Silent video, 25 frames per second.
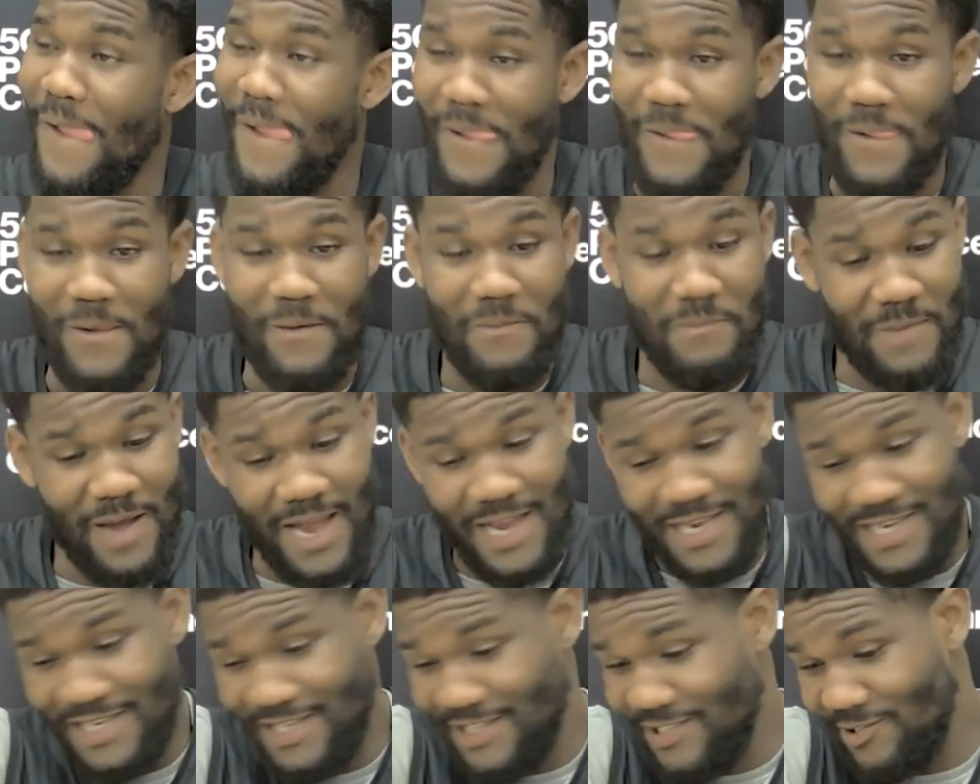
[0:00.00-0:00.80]
I don't
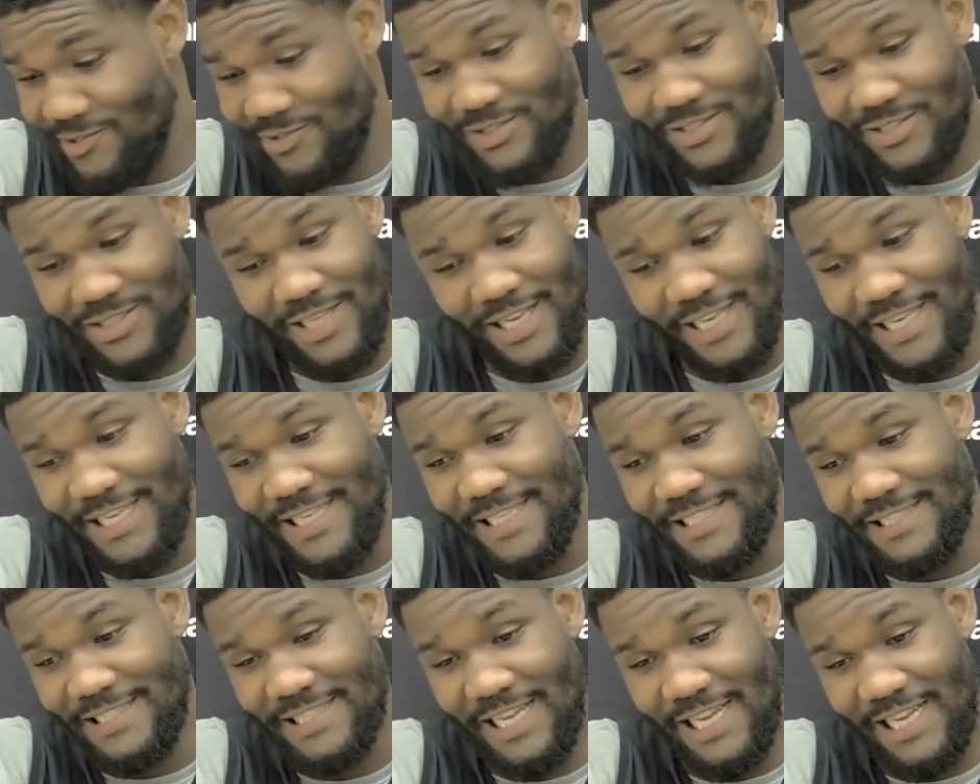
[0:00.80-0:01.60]
mind a little
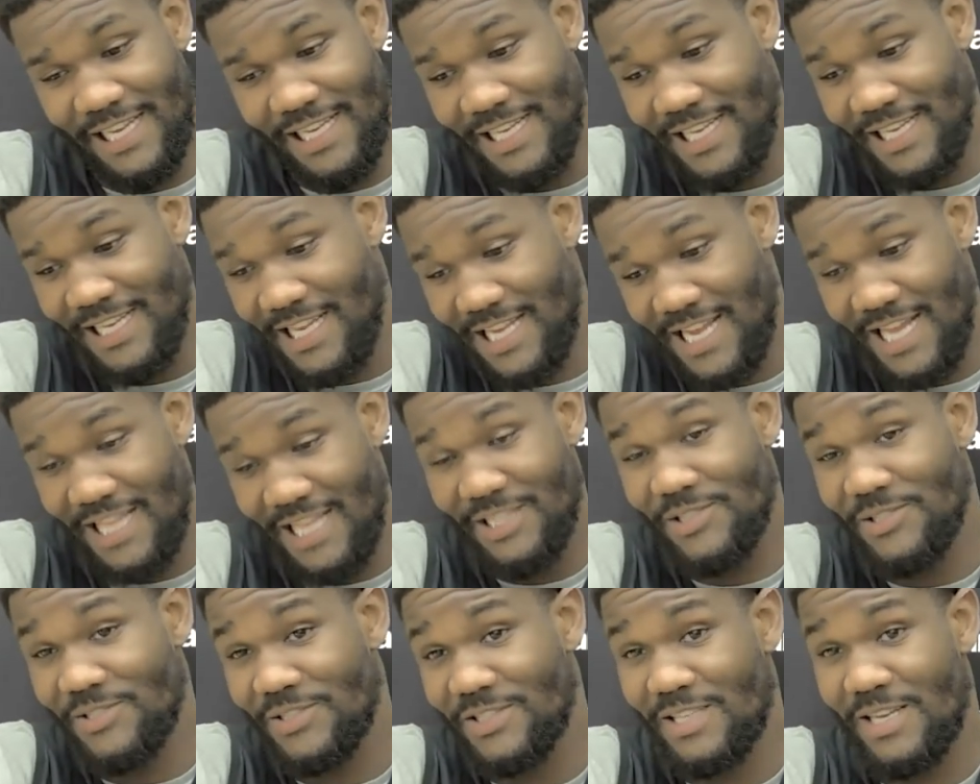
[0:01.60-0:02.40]
skinniness now. I got a
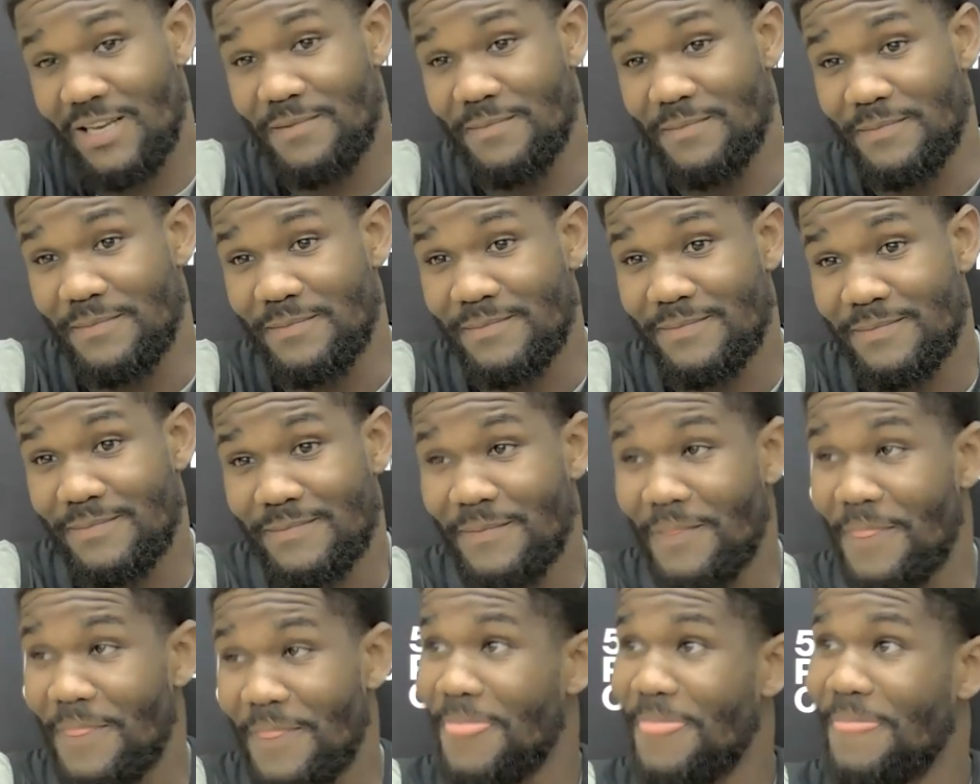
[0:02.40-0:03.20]
little something. Do
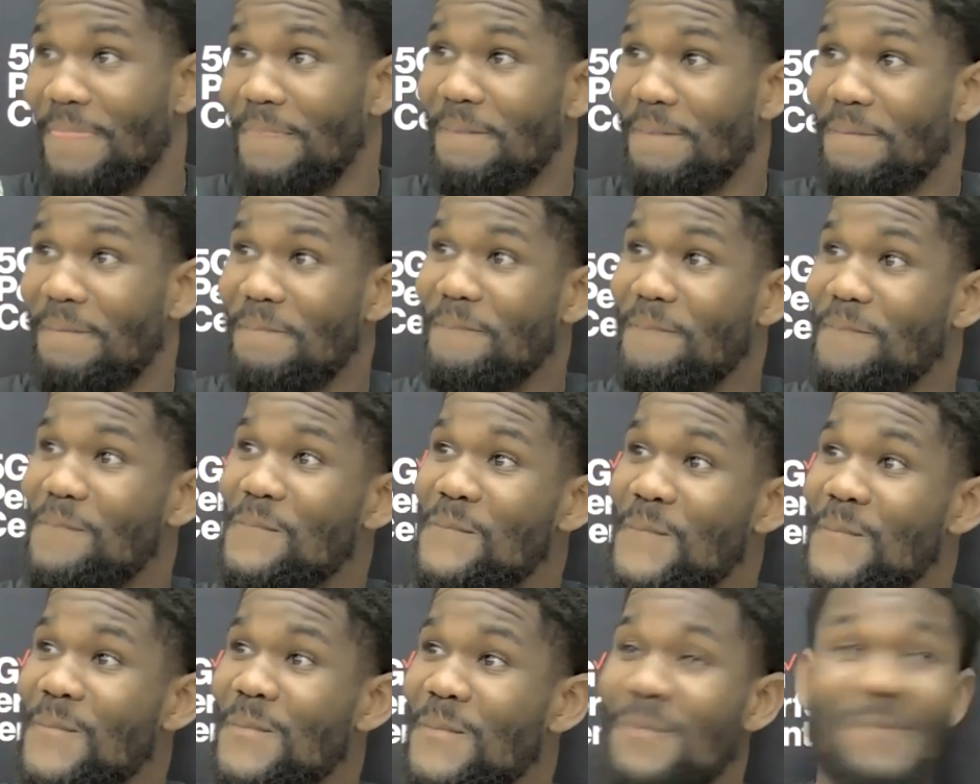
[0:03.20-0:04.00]
you
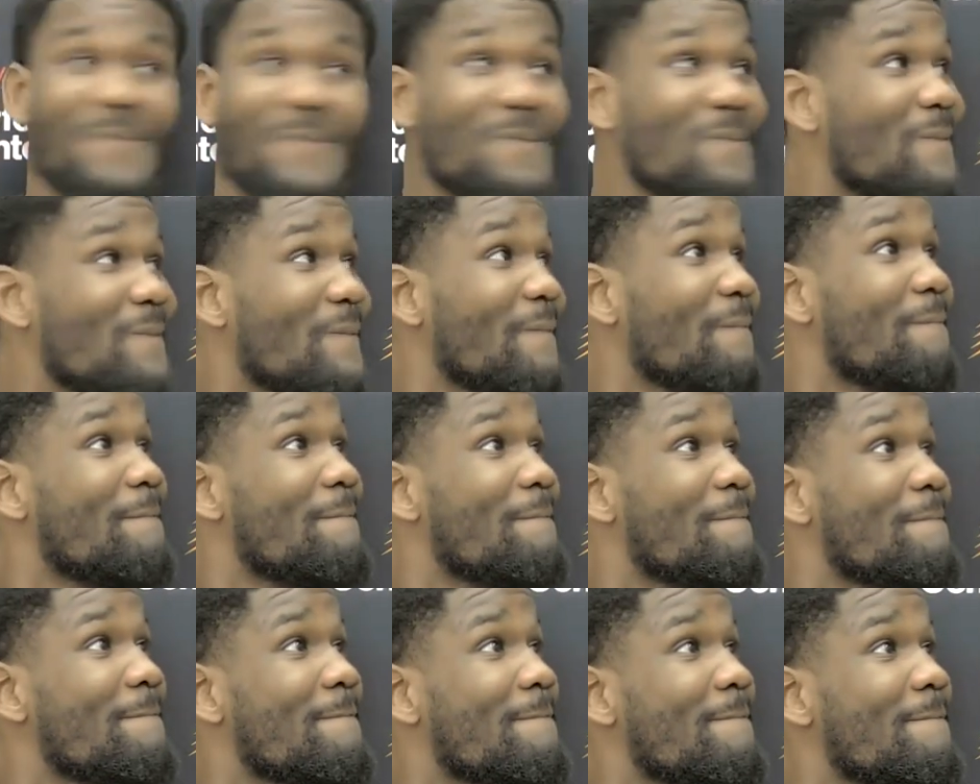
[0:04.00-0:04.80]
think you could have played
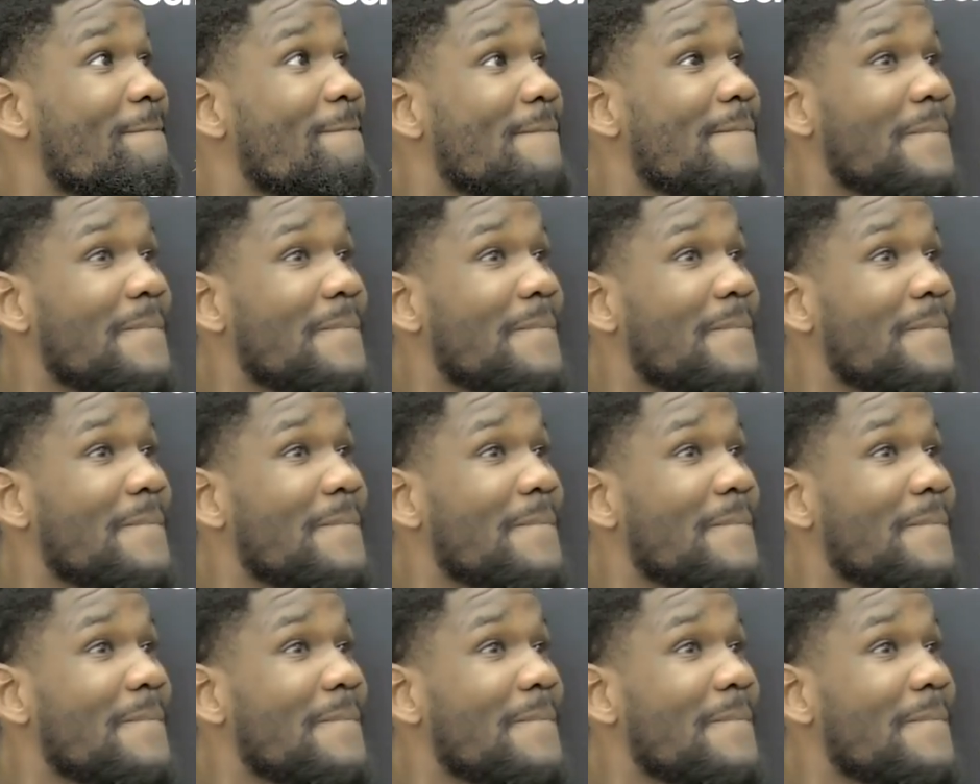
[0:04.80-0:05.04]
football?